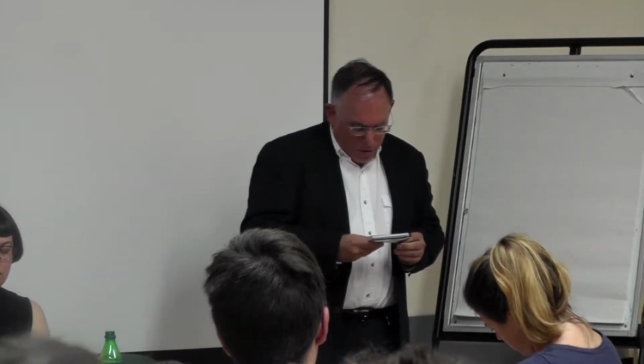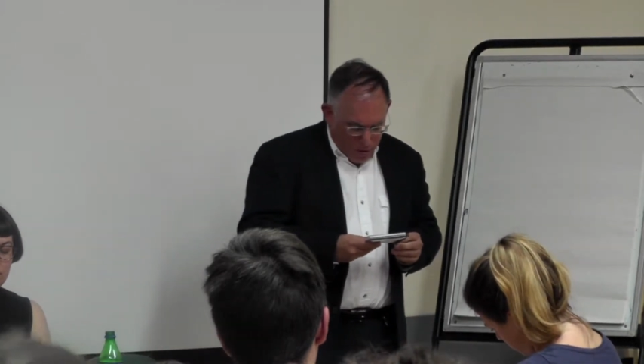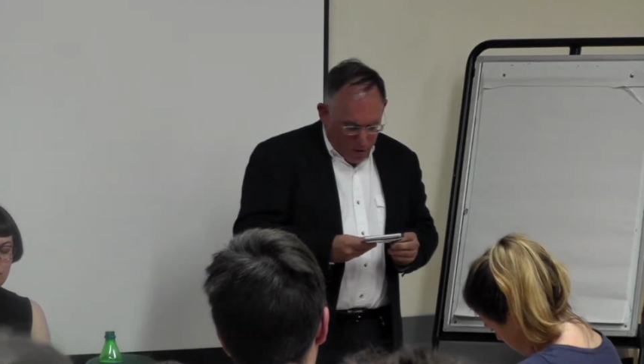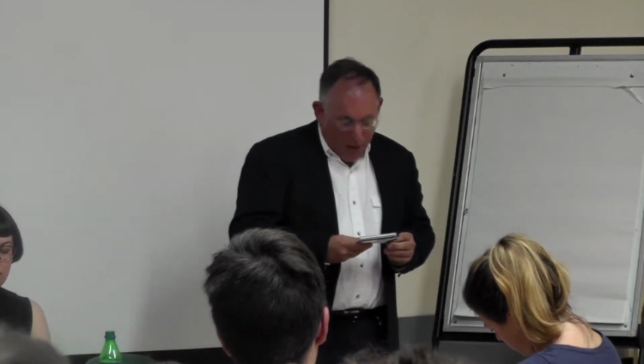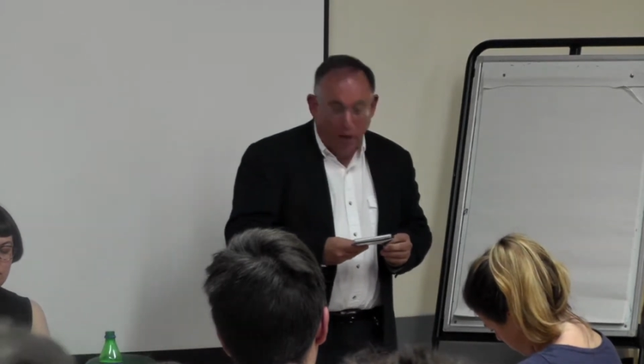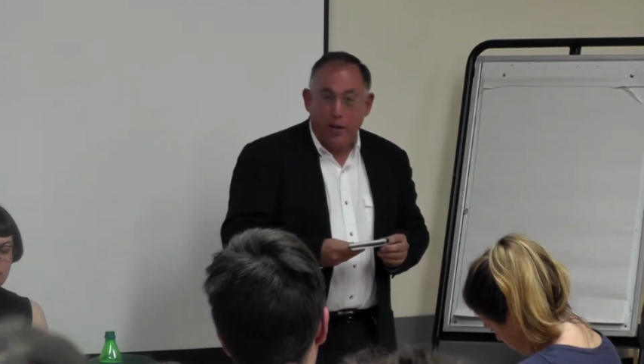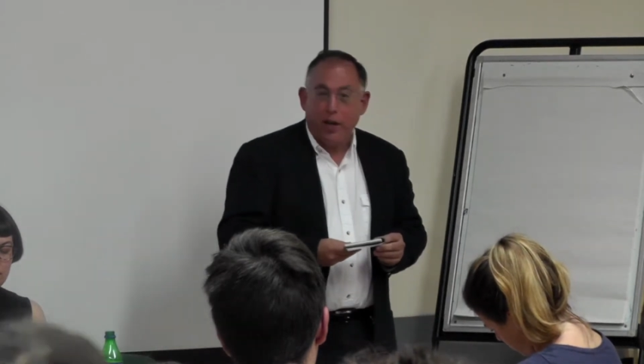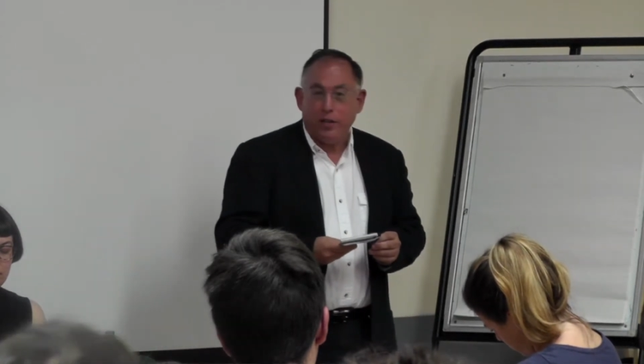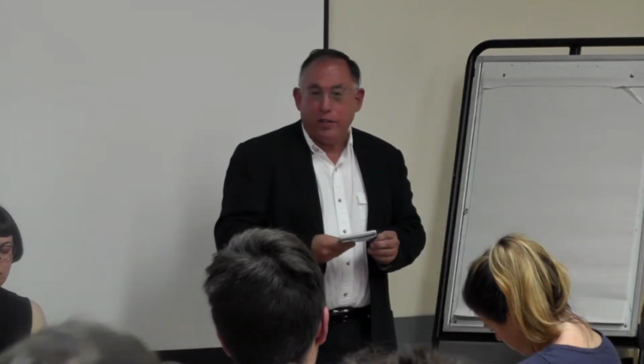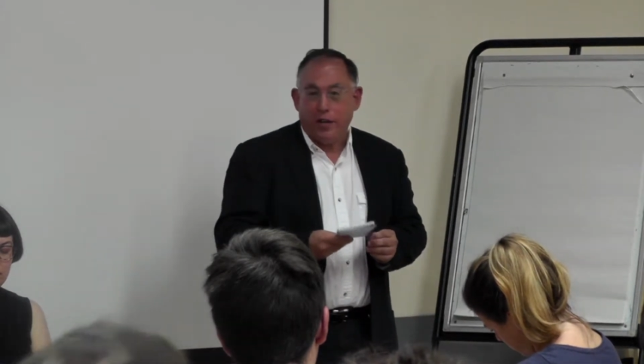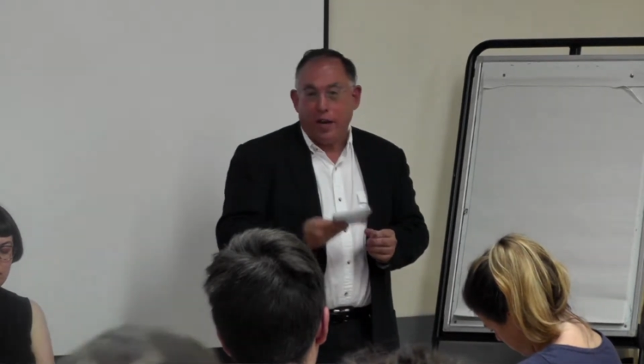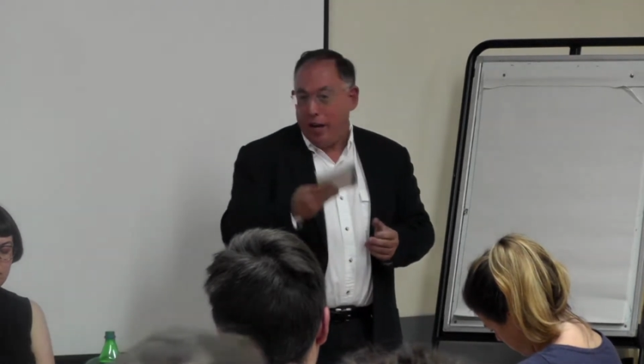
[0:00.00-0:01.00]
damn,
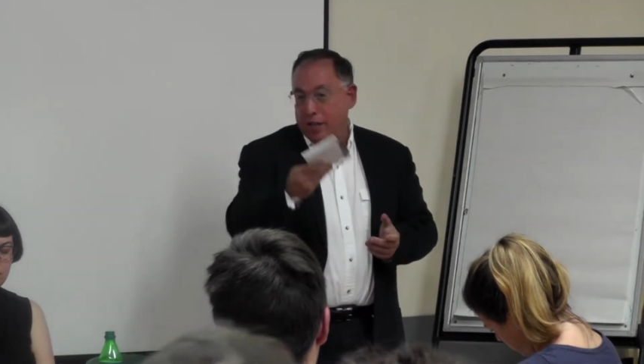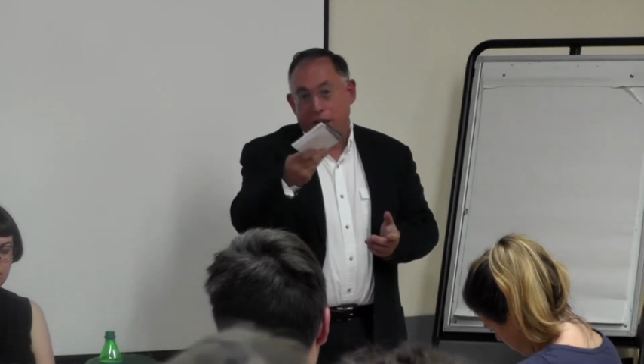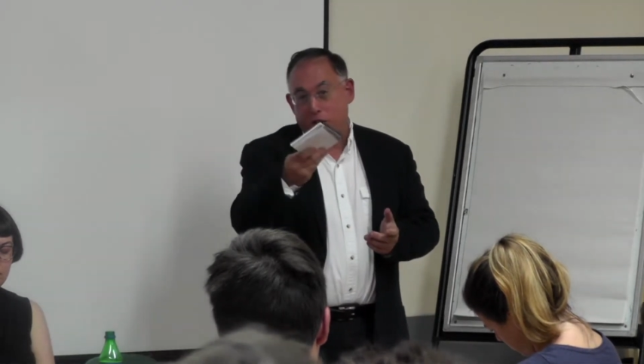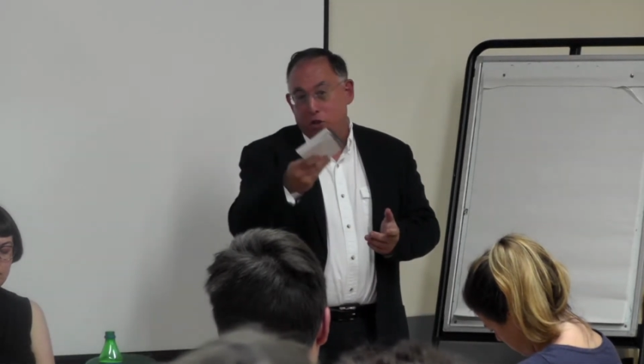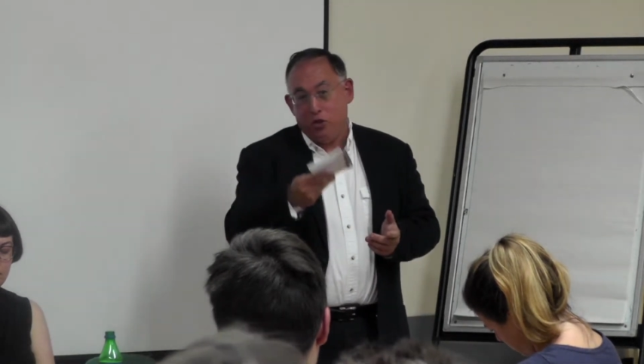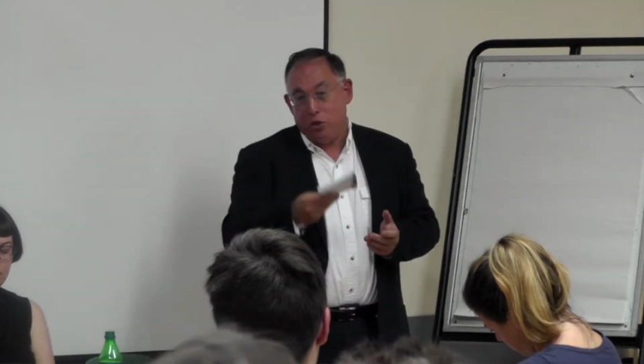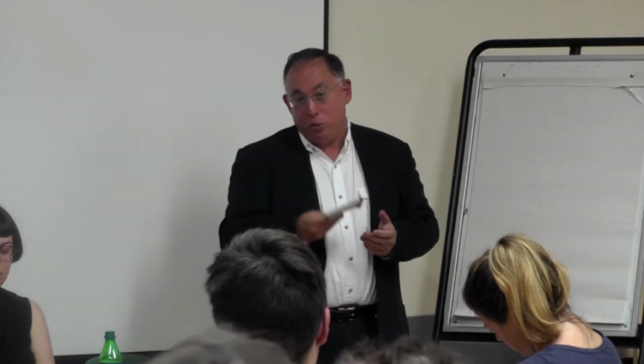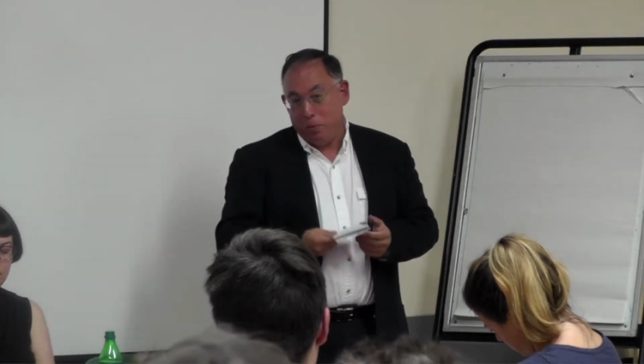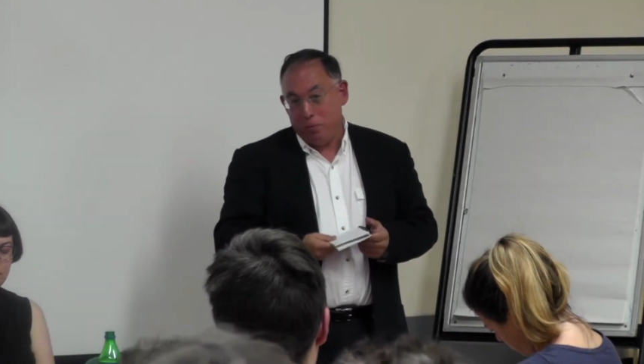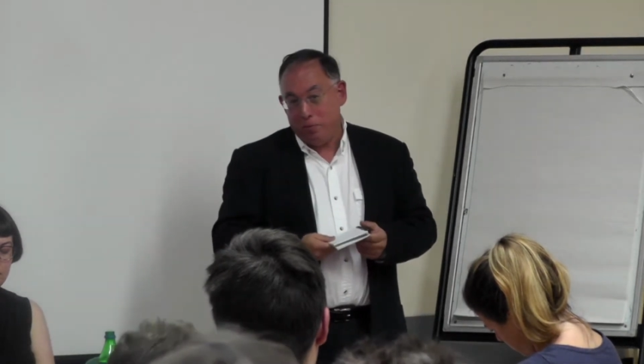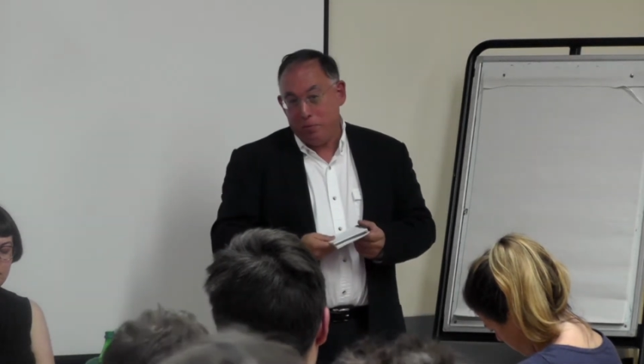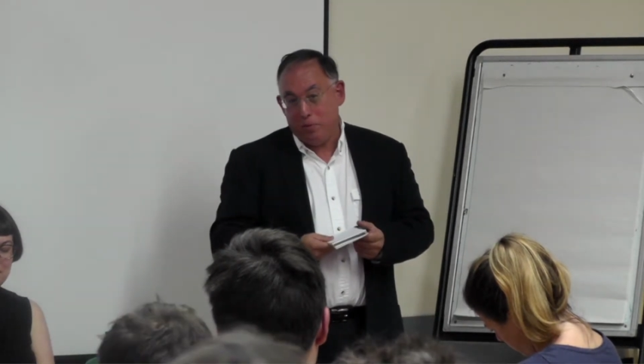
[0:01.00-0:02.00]
I, I, like you too.
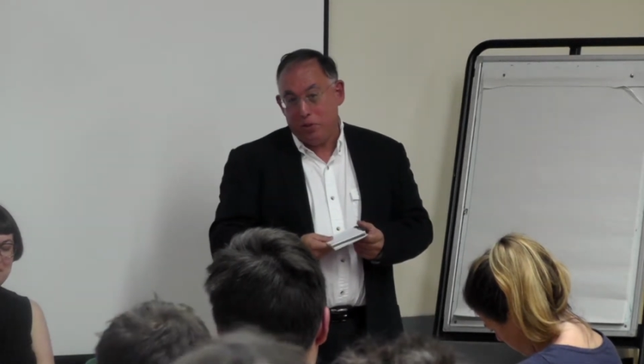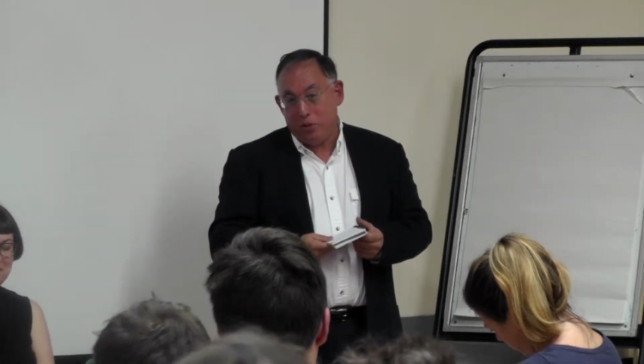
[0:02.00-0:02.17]
My